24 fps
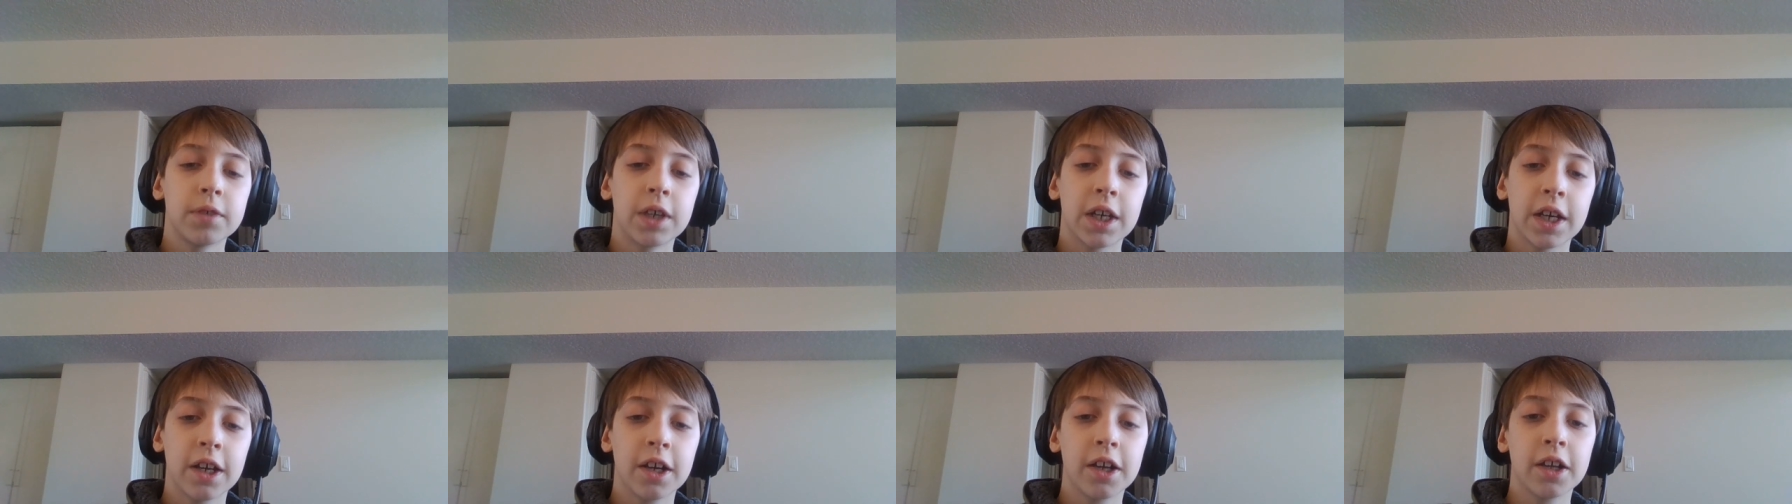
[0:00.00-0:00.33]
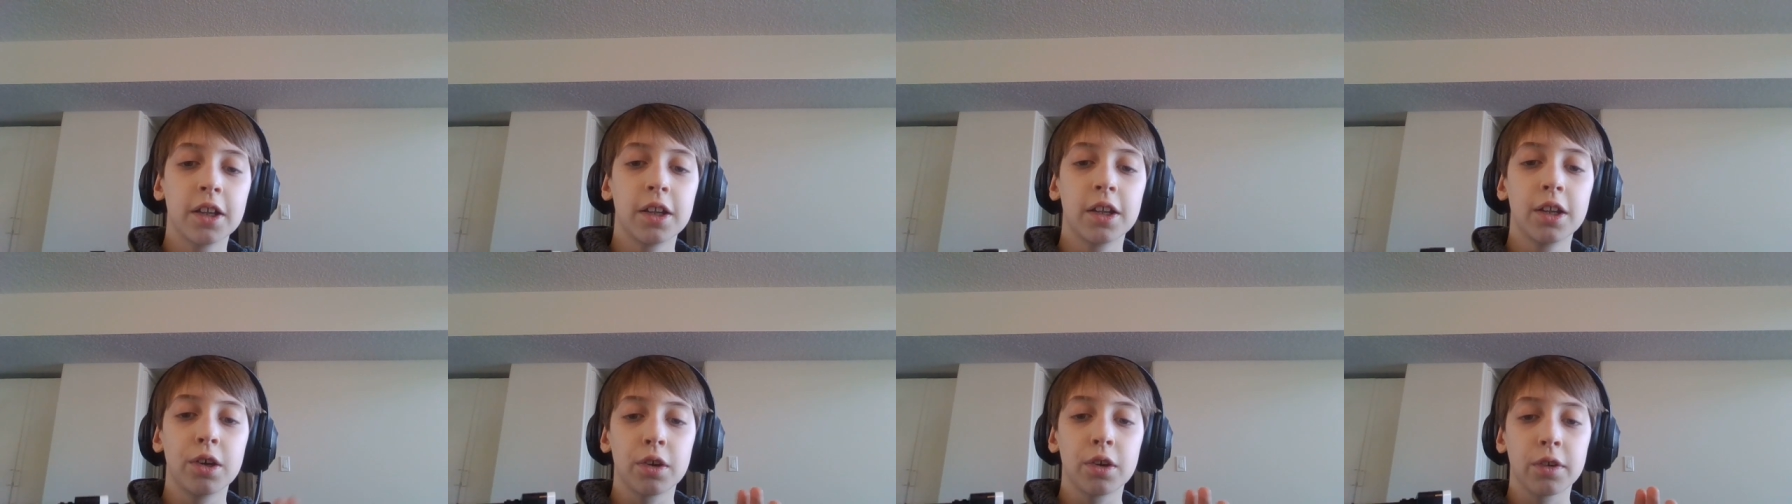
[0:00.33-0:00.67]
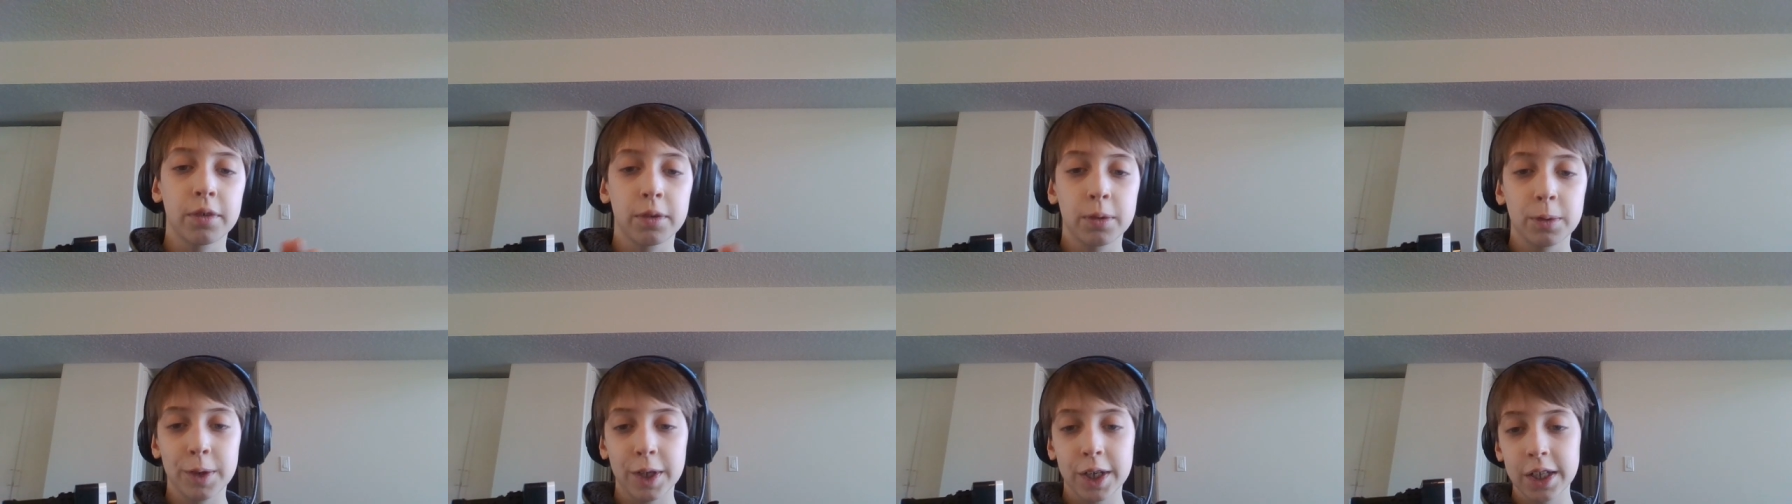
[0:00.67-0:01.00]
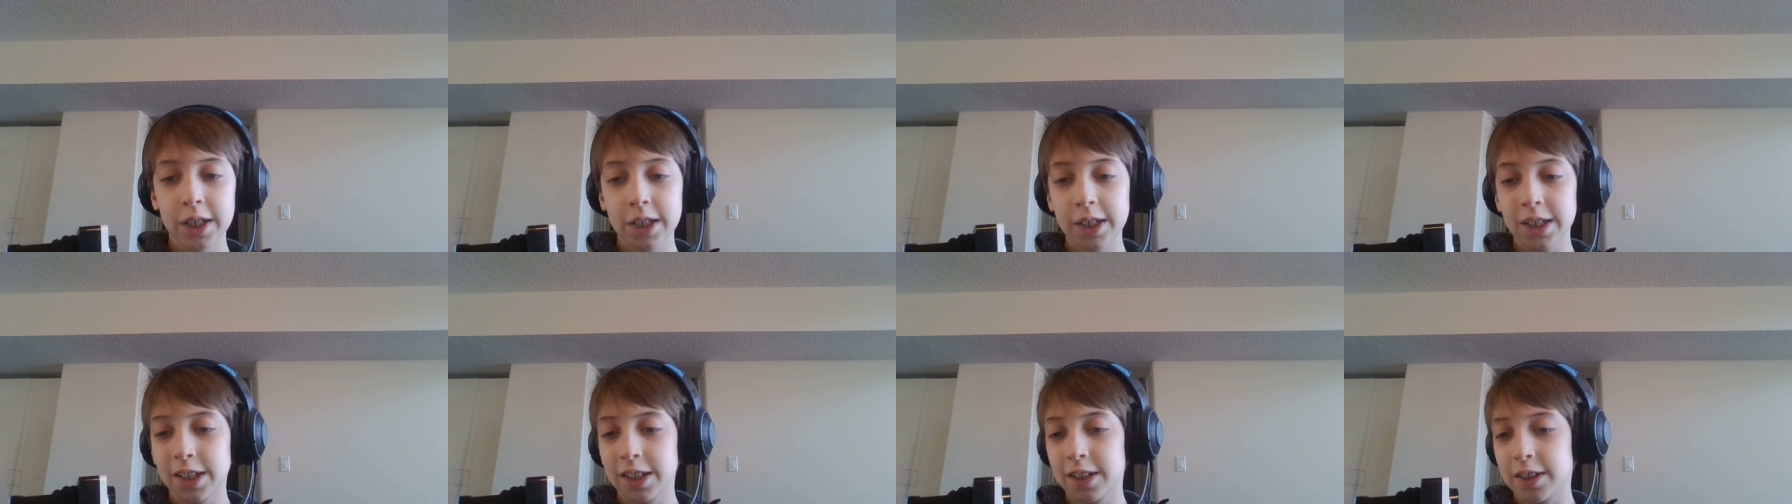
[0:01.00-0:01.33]
Hello
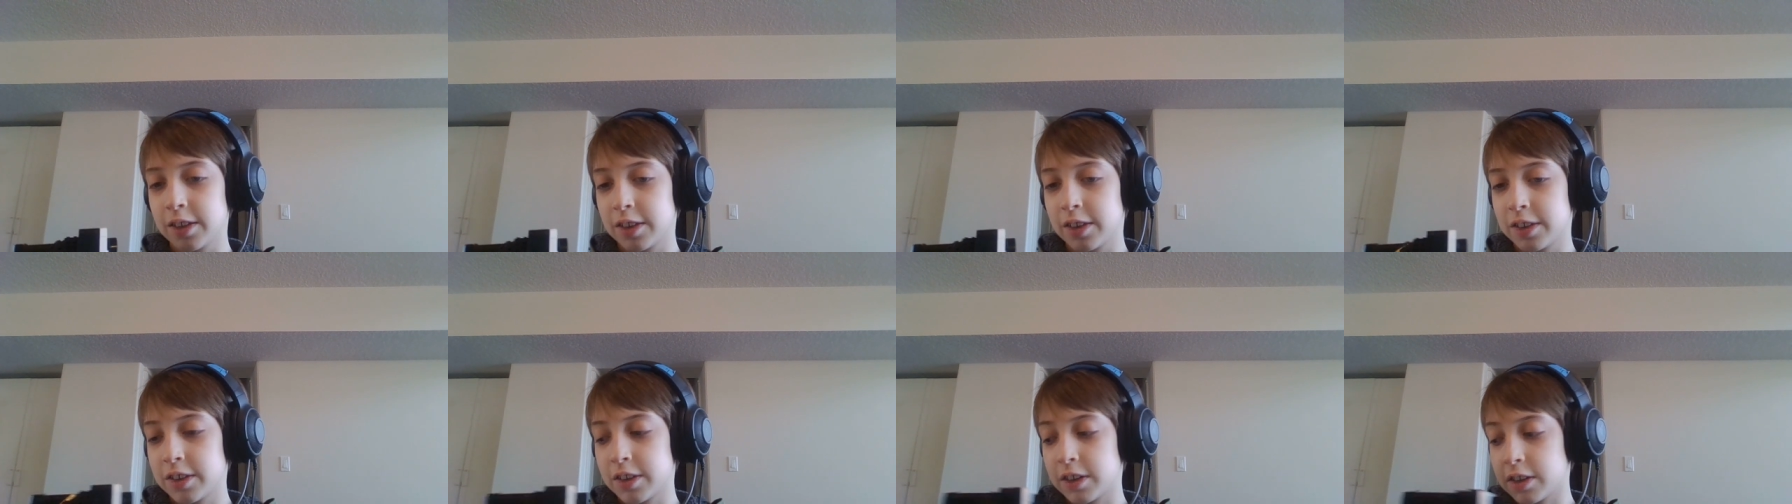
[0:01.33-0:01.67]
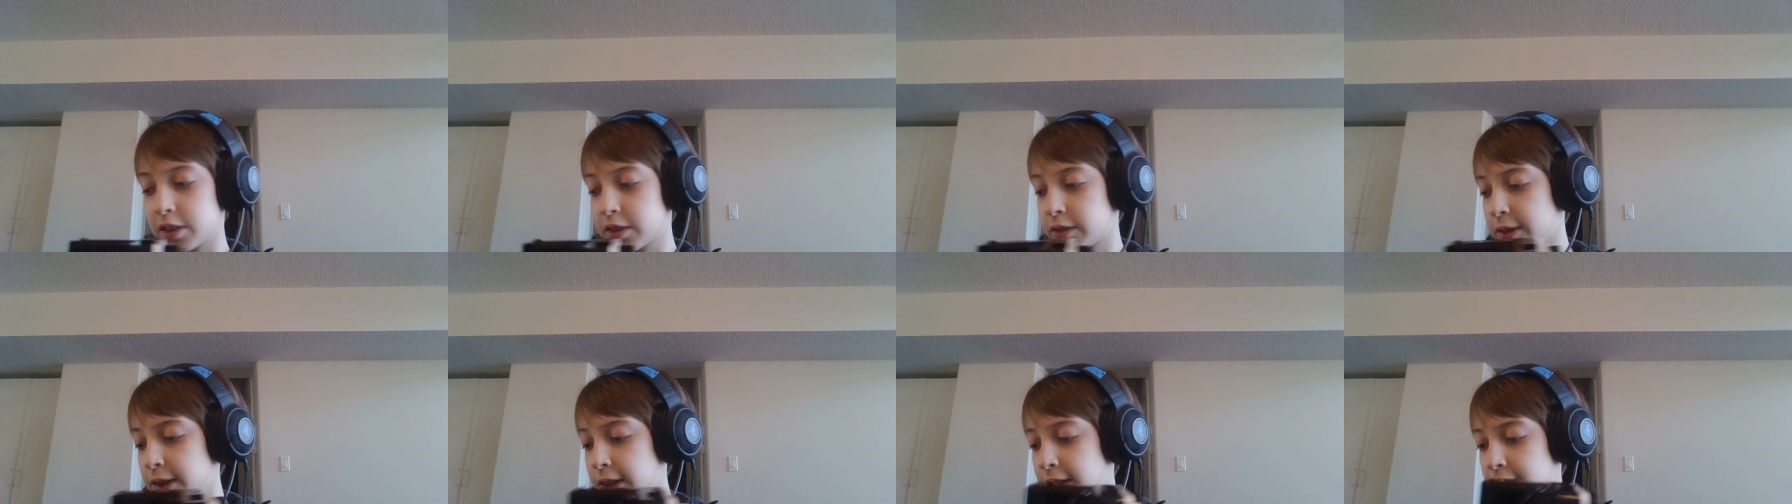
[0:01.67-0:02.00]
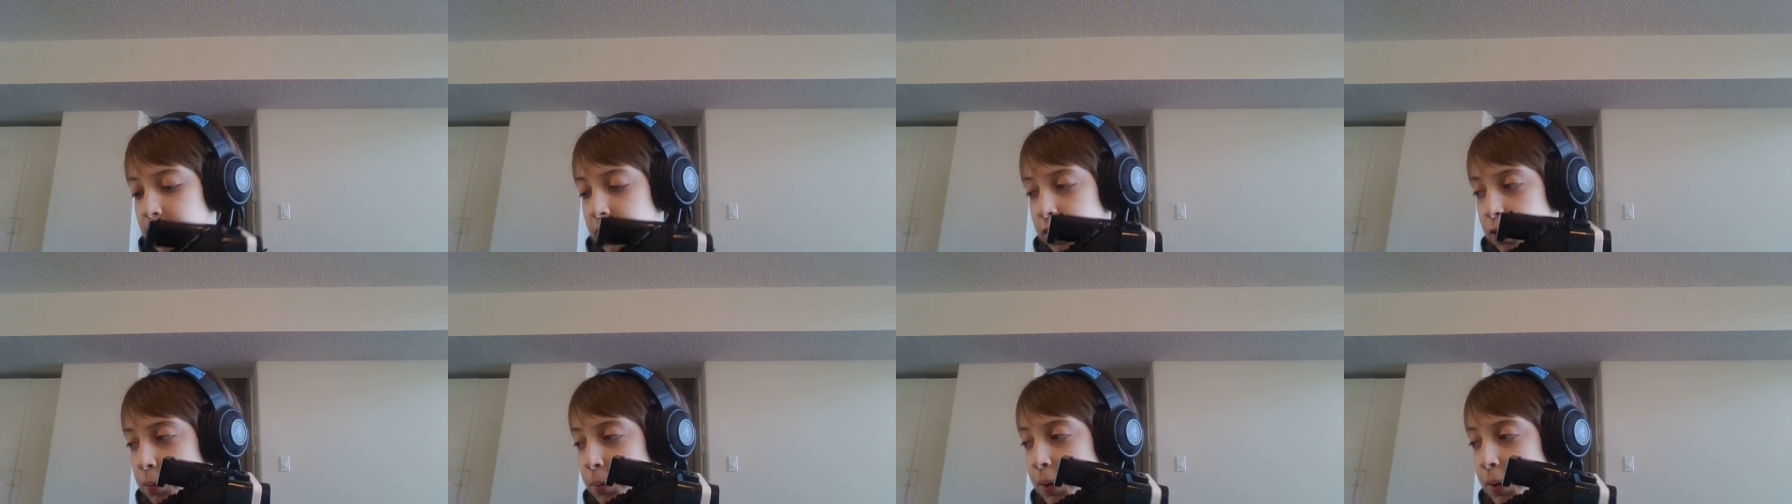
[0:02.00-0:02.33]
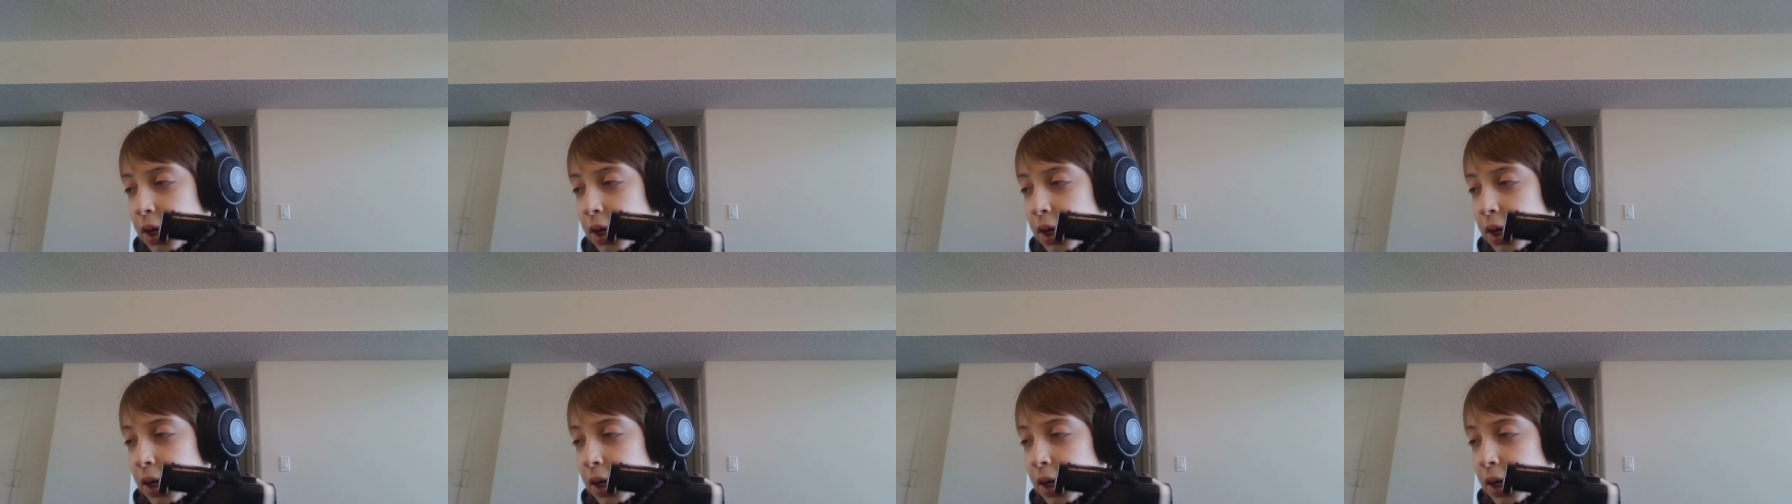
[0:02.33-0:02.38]
everybody, it is Tex right here